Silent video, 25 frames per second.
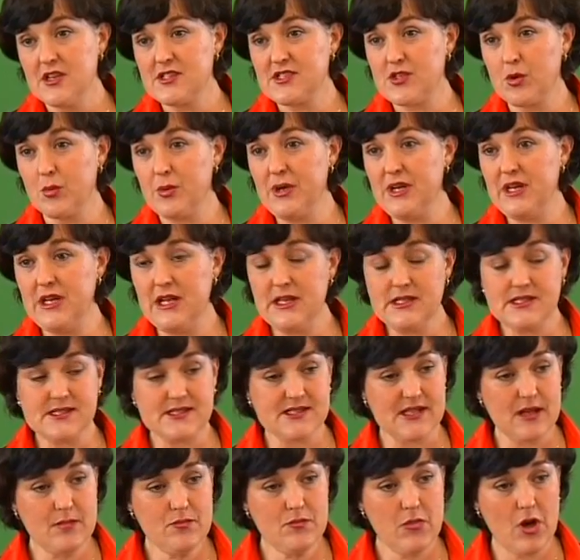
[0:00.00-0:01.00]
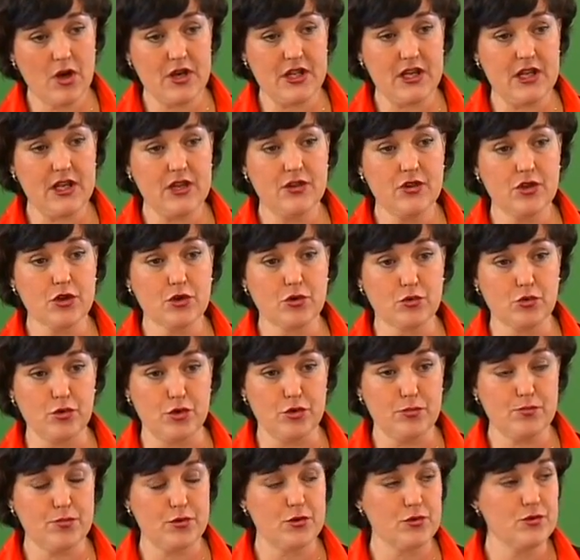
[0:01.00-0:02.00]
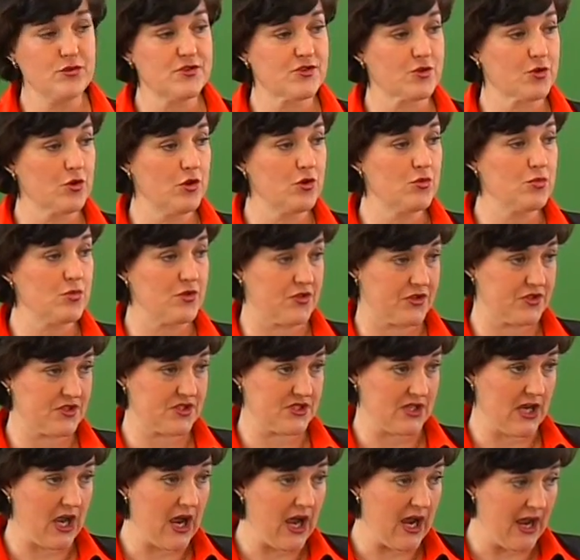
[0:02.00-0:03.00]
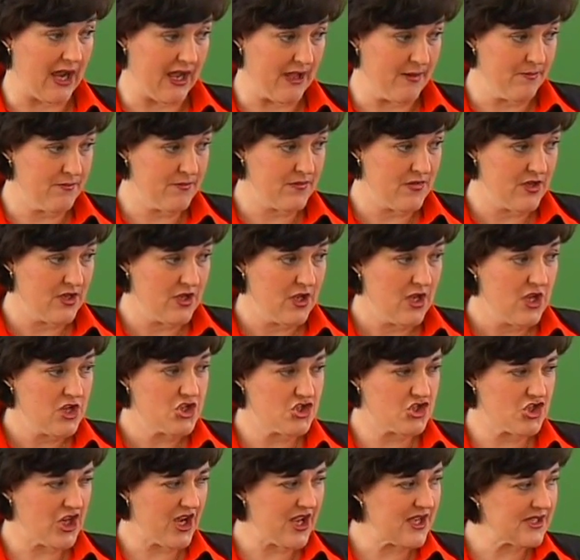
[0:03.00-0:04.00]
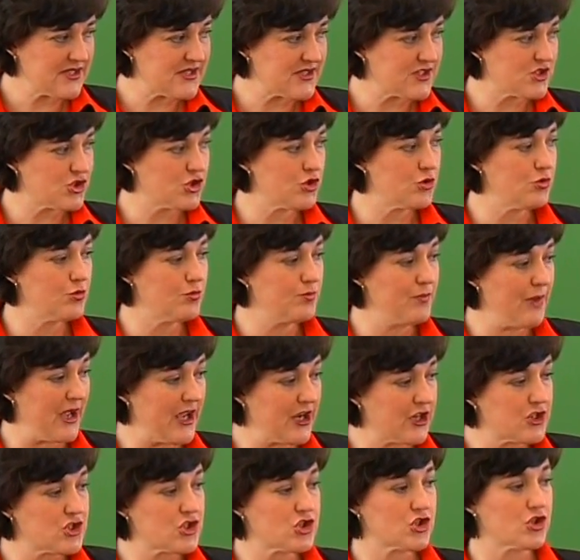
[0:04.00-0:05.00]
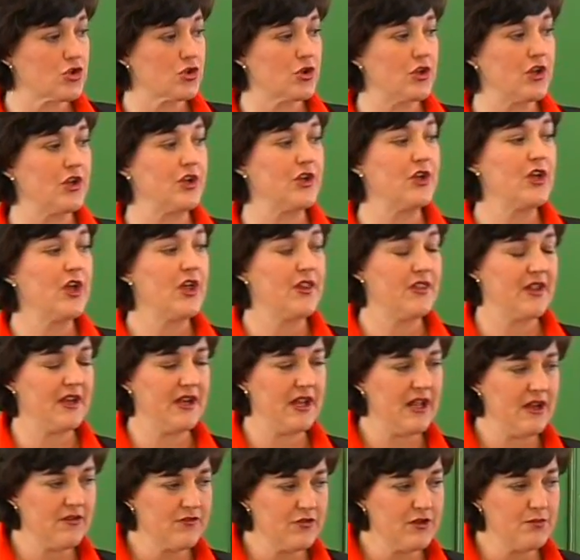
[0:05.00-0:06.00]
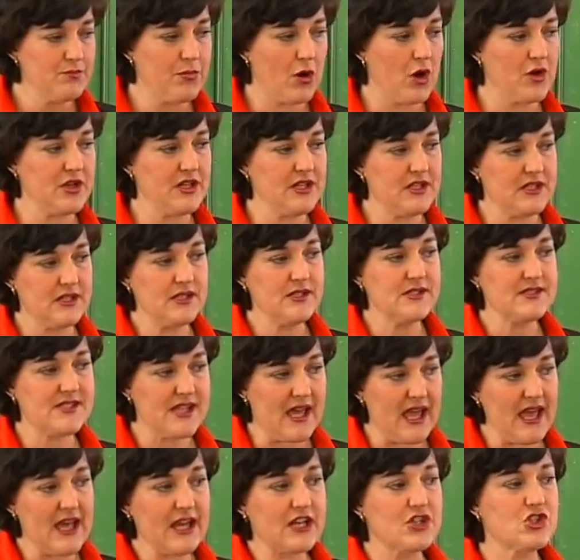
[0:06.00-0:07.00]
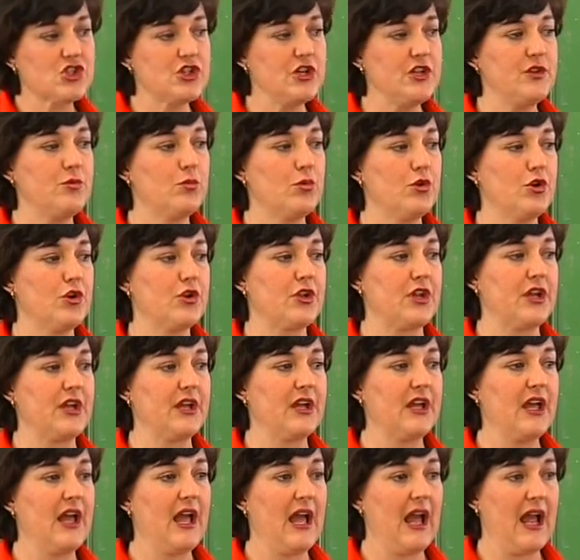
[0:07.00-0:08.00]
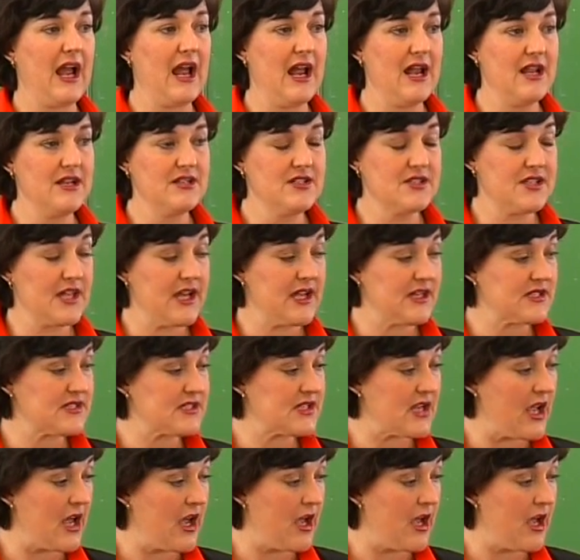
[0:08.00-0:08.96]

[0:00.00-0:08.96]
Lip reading: So we need somebody in the group who's good with time, just to make sure that everybody is actually working and that